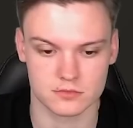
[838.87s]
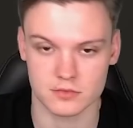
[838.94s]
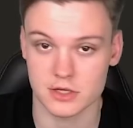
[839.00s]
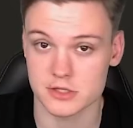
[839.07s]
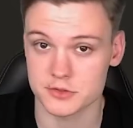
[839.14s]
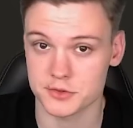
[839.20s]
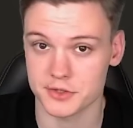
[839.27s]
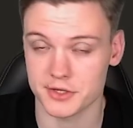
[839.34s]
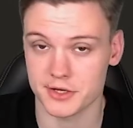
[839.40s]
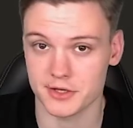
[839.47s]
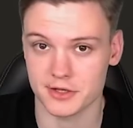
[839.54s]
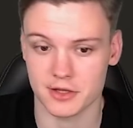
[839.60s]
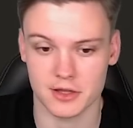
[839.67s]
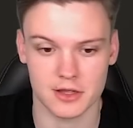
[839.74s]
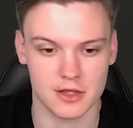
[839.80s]
Here's we're
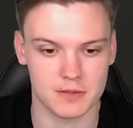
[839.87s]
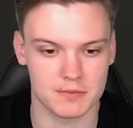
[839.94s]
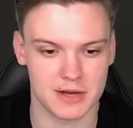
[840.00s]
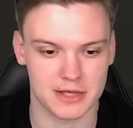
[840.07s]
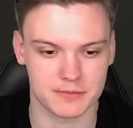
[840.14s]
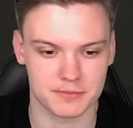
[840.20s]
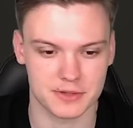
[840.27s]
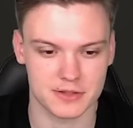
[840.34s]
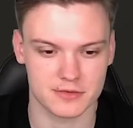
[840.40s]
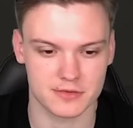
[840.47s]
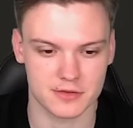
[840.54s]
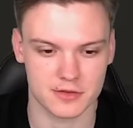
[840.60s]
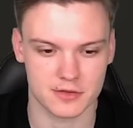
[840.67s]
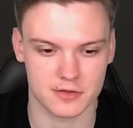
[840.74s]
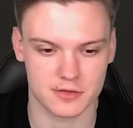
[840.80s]
getting the black
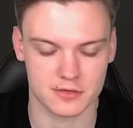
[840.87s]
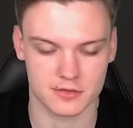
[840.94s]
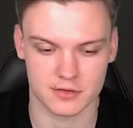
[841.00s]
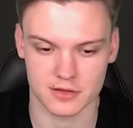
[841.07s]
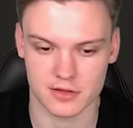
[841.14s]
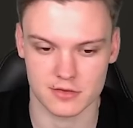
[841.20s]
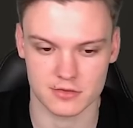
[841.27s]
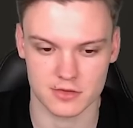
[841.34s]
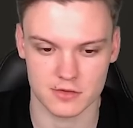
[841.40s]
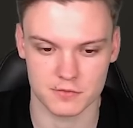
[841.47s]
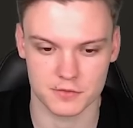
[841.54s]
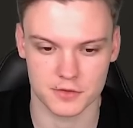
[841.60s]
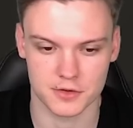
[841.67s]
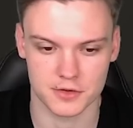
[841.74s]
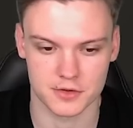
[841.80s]
pieces against
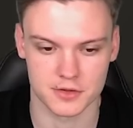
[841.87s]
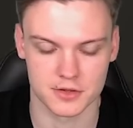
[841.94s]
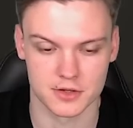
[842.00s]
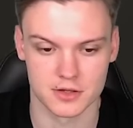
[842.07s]
d4.